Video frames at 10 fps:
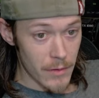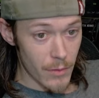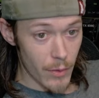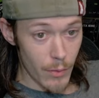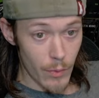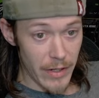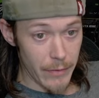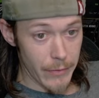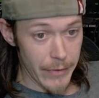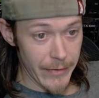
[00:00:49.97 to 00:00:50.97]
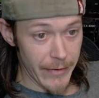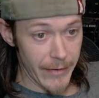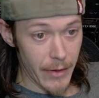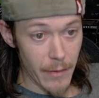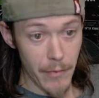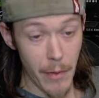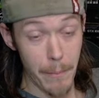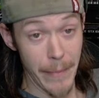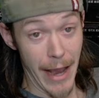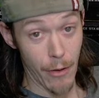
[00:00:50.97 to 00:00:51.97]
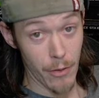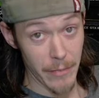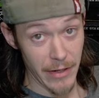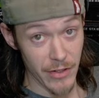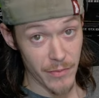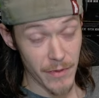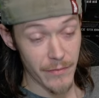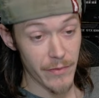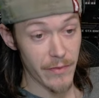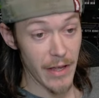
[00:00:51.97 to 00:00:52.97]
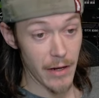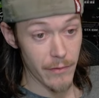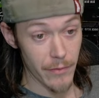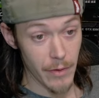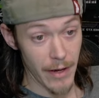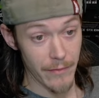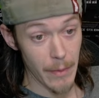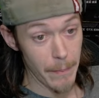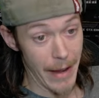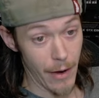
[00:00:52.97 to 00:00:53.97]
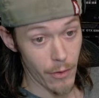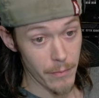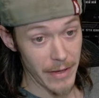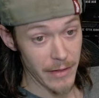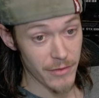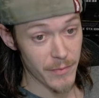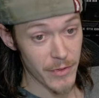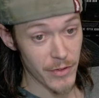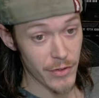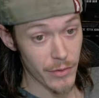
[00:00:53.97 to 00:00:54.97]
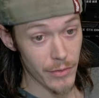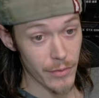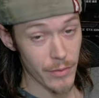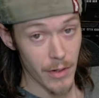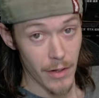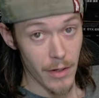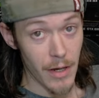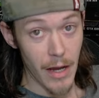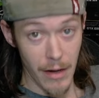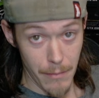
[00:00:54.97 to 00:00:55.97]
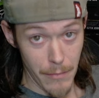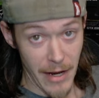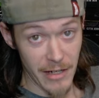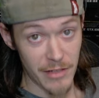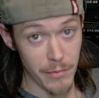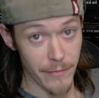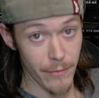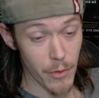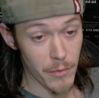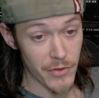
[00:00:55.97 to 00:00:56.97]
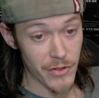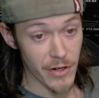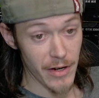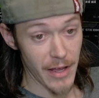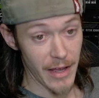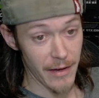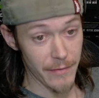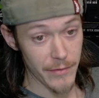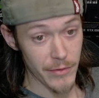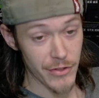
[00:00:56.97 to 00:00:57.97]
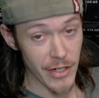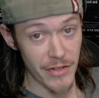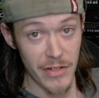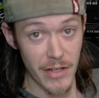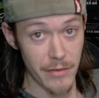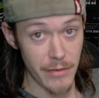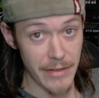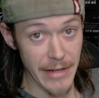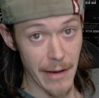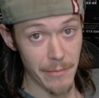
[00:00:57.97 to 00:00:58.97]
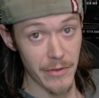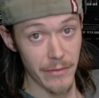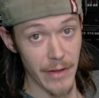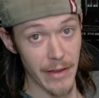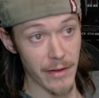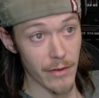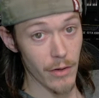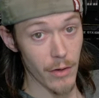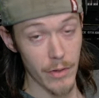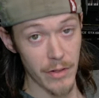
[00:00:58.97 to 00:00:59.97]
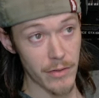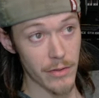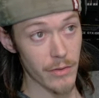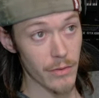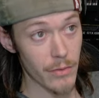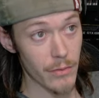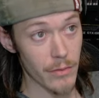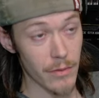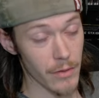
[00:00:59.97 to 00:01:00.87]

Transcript: where is it? The power management. If any of you have the power management to max performance, you're gonna have to change that to adaptive and then go into, or